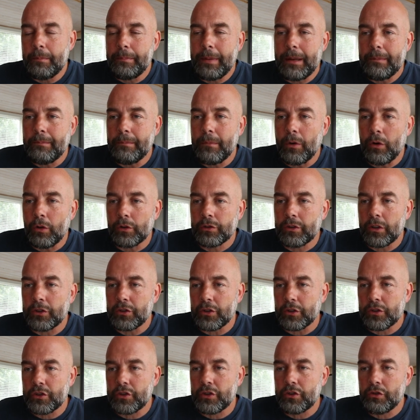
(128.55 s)
a bit more so
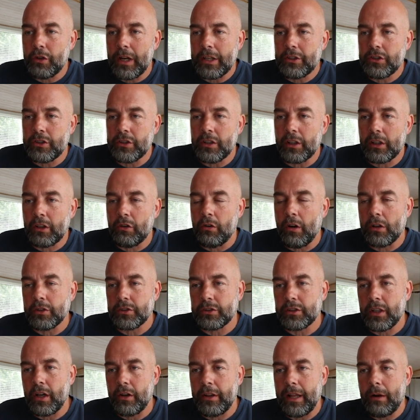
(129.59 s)
just stretch it across
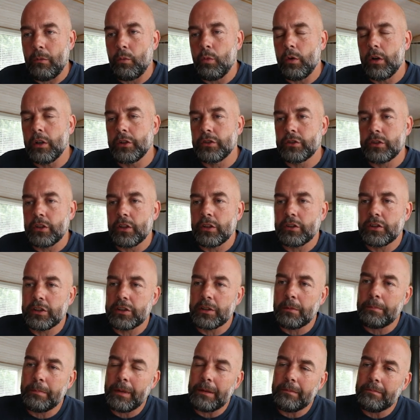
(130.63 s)
so that word search
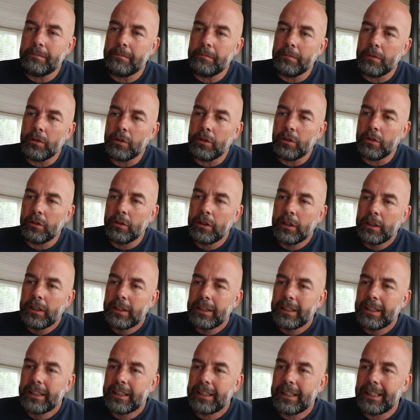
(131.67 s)
is a bit more
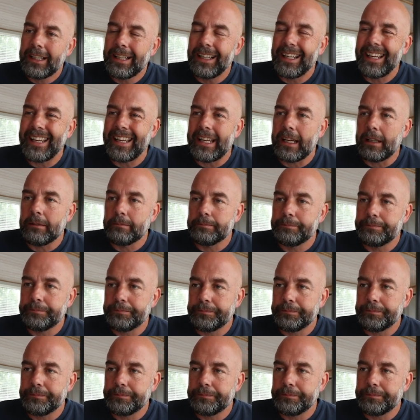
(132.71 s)
clear